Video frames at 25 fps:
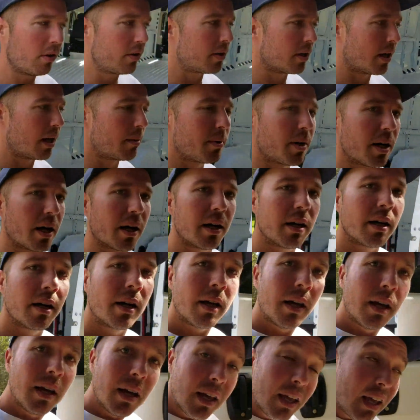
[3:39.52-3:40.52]
time today,
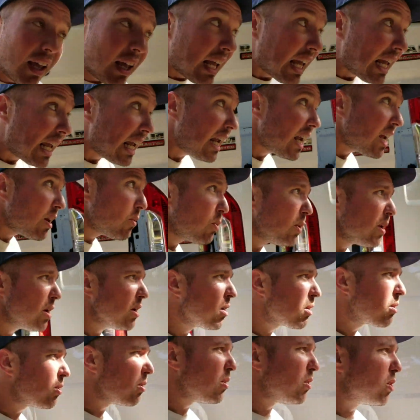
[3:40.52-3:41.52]
and we are
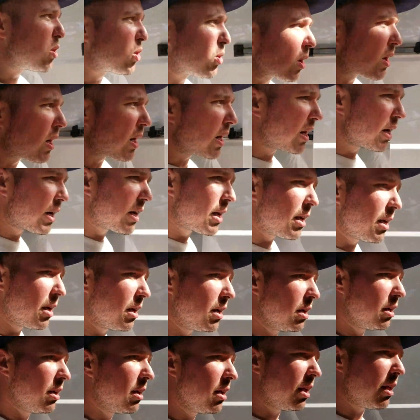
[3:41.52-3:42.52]
going to try
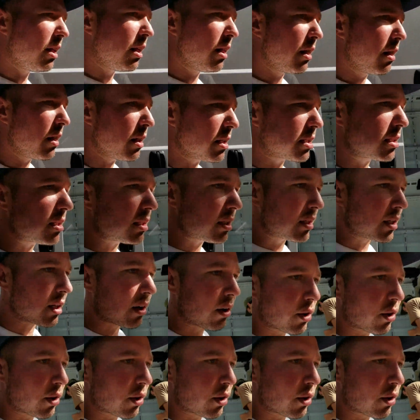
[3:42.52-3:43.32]
this little